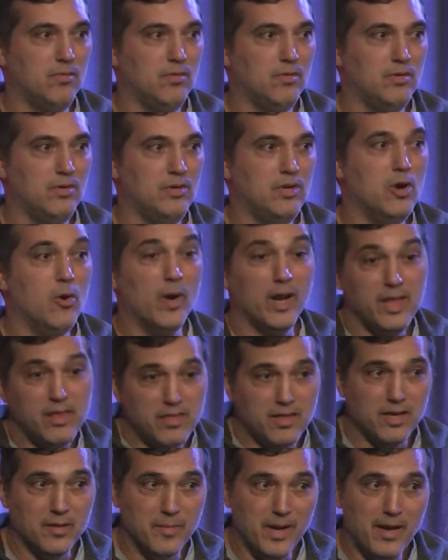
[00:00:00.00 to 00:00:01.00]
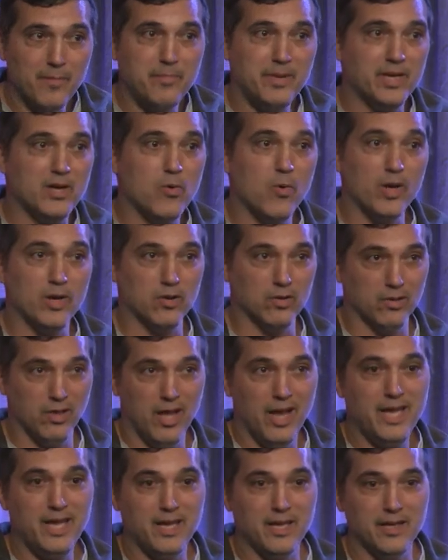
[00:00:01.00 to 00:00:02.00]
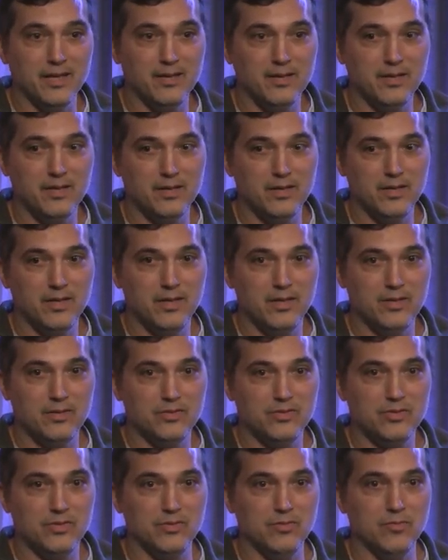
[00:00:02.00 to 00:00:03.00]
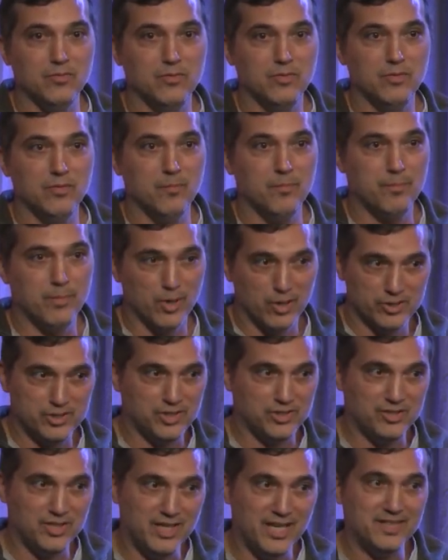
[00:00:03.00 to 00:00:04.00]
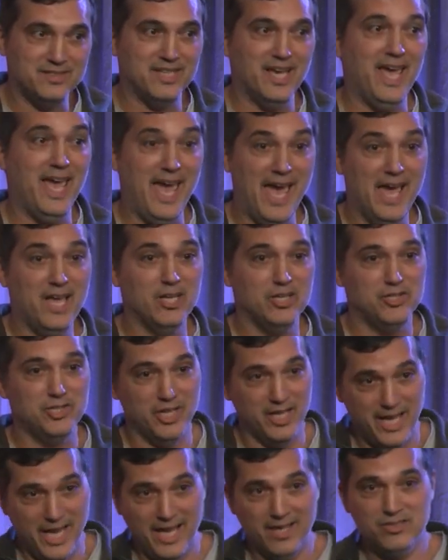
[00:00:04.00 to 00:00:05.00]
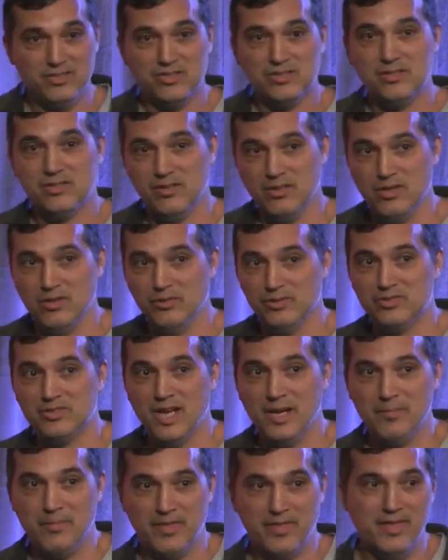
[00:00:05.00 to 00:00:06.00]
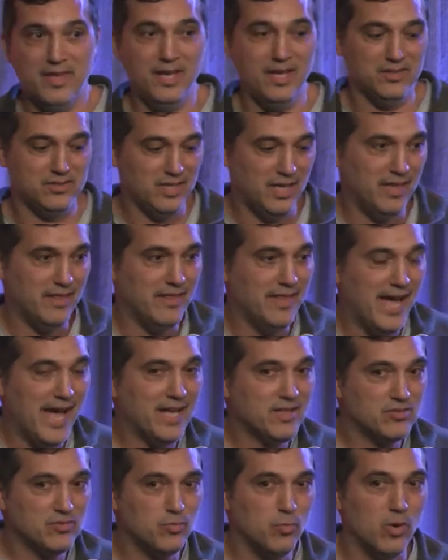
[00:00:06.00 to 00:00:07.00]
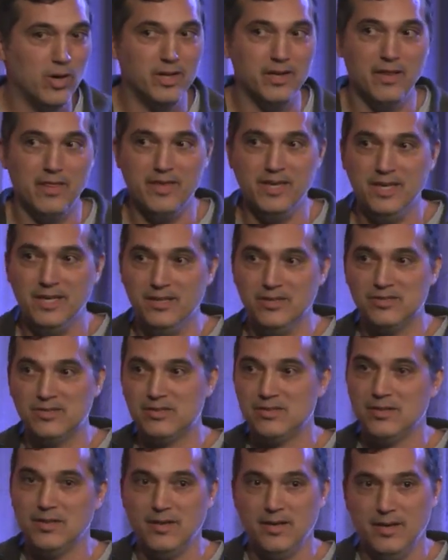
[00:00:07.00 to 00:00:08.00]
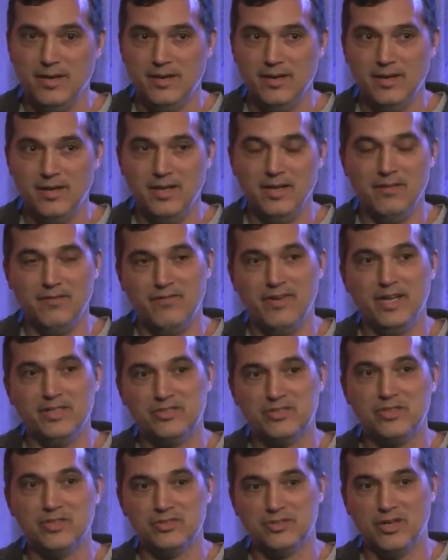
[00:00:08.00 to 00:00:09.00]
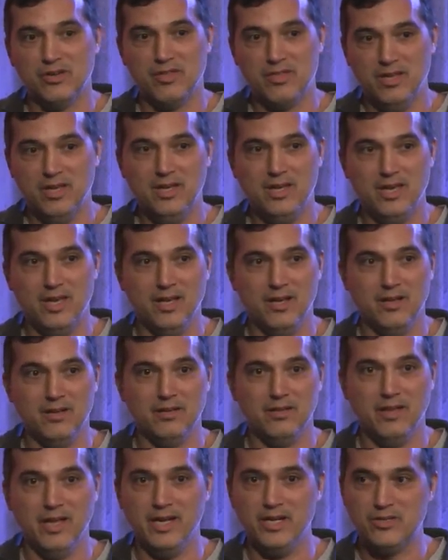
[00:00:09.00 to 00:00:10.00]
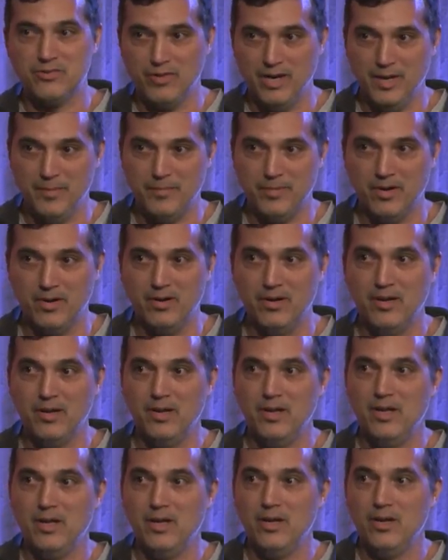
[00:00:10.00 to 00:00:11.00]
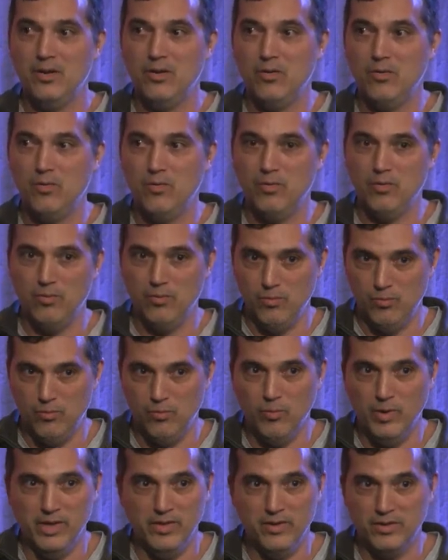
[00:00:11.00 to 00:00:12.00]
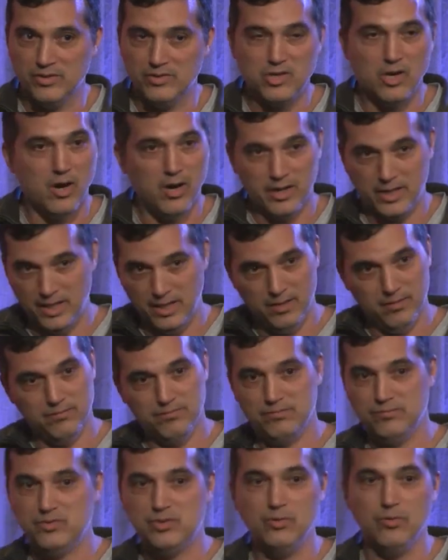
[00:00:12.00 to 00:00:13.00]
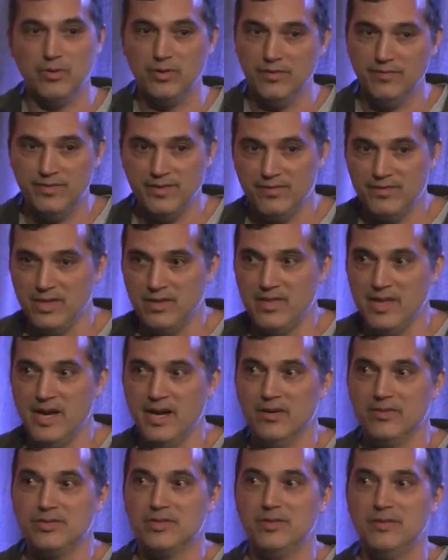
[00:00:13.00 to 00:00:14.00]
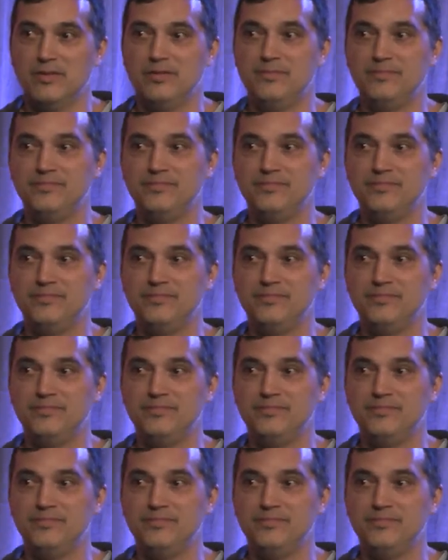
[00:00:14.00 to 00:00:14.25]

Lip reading: know anything about Bitcoin or like it to purchase it as a hedge against those type of things. And that's what these investors are thinking, like Draper, when they're talking 250,000.